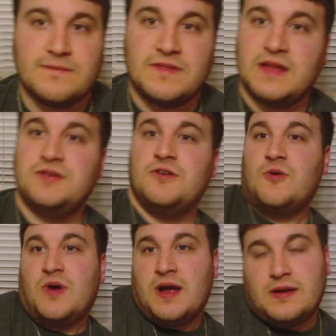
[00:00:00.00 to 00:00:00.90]
then you know
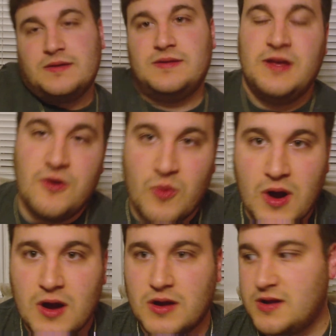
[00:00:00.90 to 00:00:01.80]
what? It'll
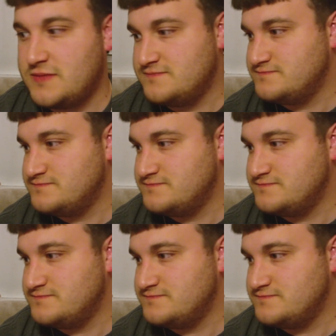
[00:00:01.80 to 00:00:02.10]
work.